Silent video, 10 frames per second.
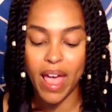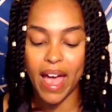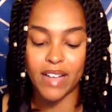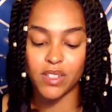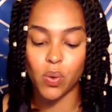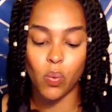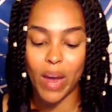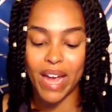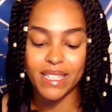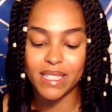as a
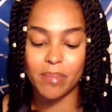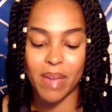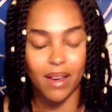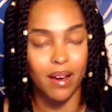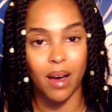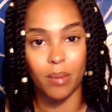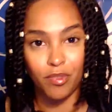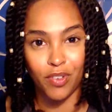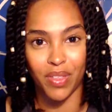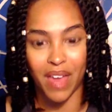way to make up
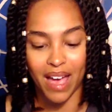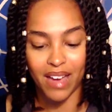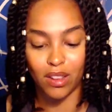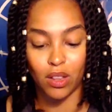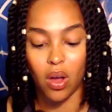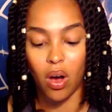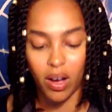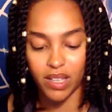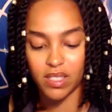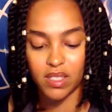for that
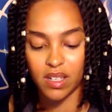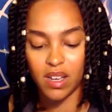loss,